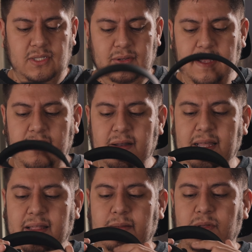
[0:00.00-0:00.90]
So
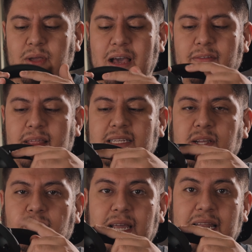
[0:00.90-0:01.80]
literally you have this
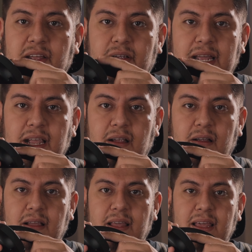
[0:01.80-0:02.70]
going in your
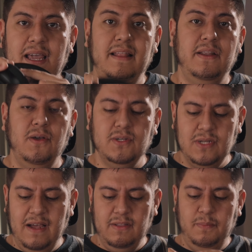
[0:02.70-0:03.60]
ear, and then you also
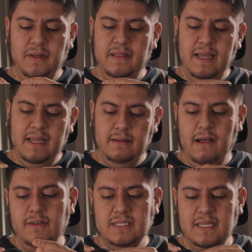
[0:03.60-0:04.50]
have to put
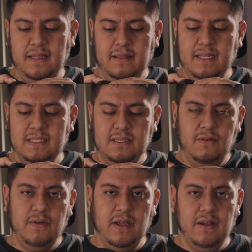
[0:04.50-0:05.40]
obviously this
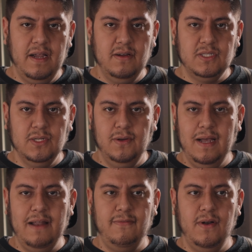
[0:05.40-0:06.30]
over your ear. So
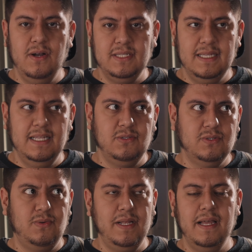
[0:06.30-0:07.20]
at first, this
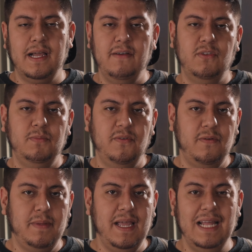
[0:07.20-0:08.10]
was really uncomfortable for me.